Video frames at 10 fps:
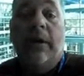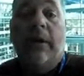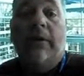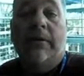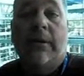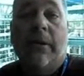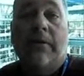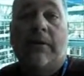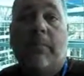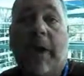
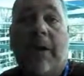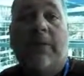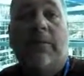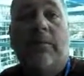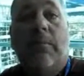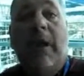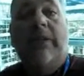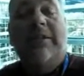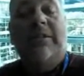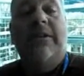It's made us make
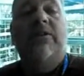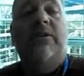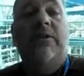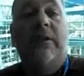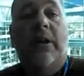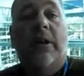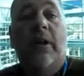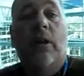decisions that